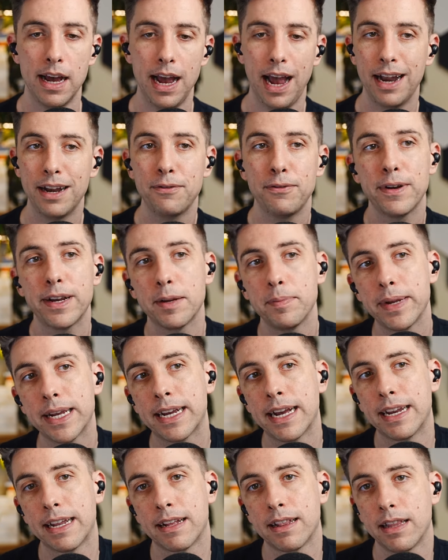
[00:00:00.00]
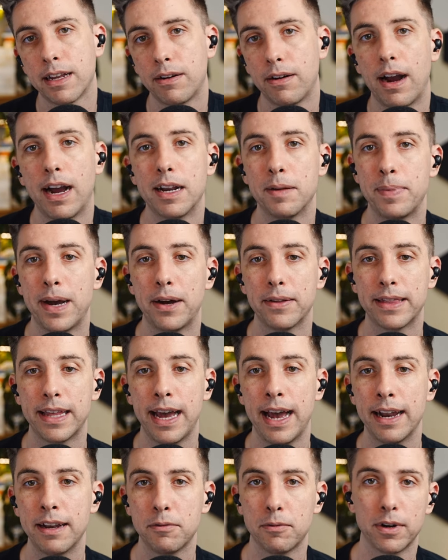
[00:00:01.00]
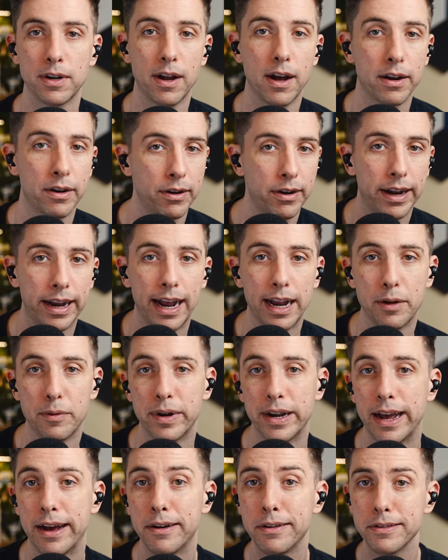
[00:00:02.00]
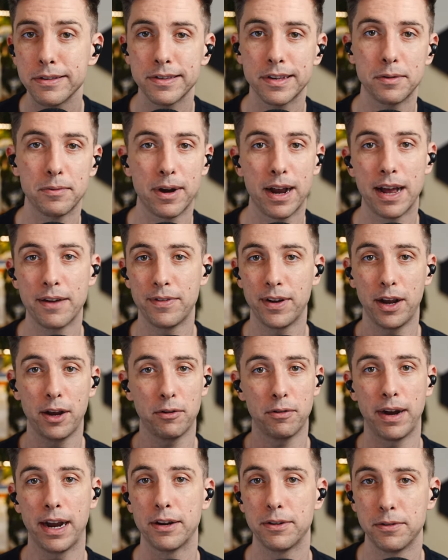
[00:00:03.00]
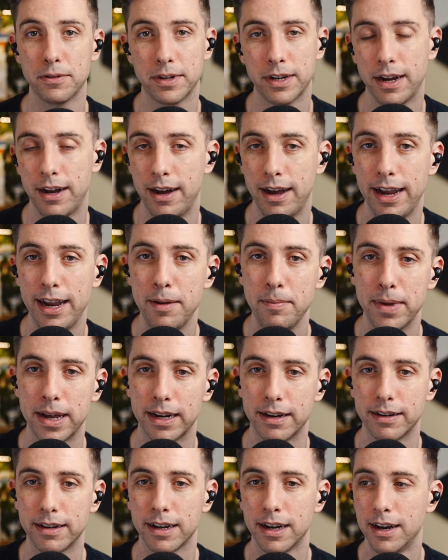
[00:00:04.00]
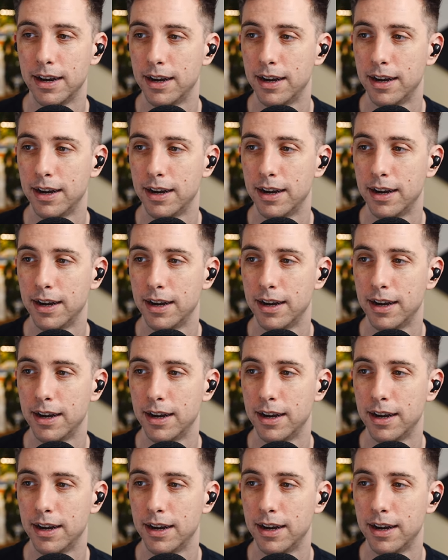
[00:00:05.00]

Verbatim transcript: And if we can be kind of clear eyed about that, we're not hurting anyone else and we're having a grand old time and